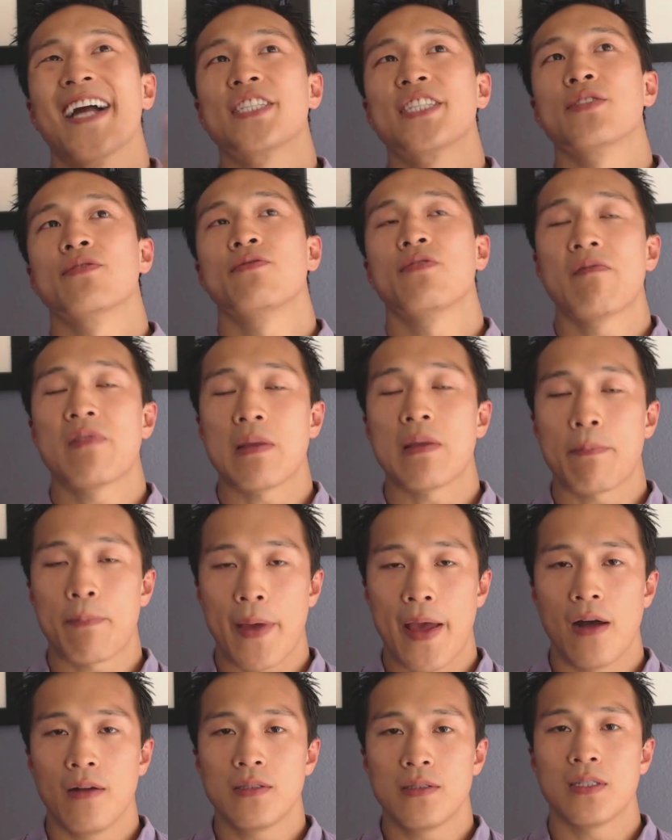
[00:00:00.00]
150
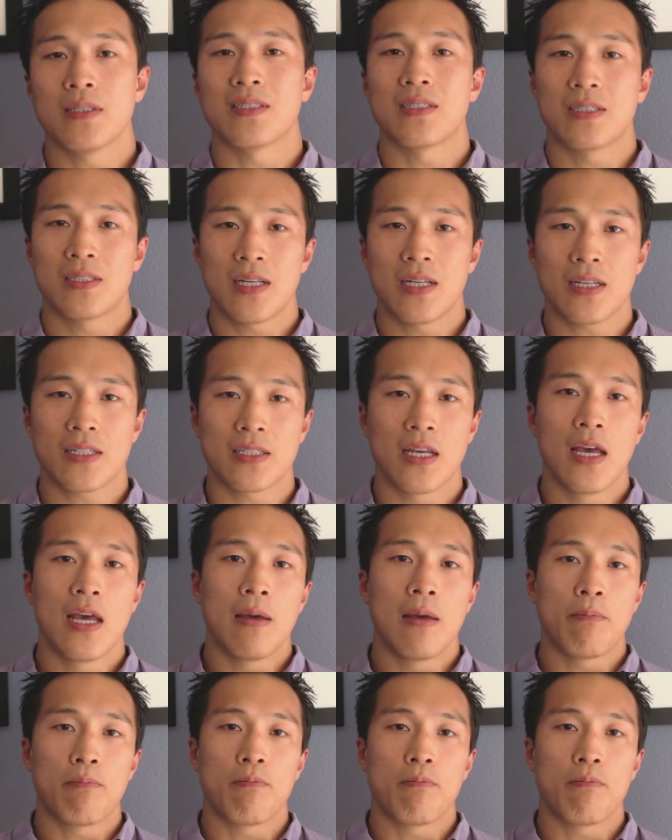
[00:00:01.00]
pounds, it's 6.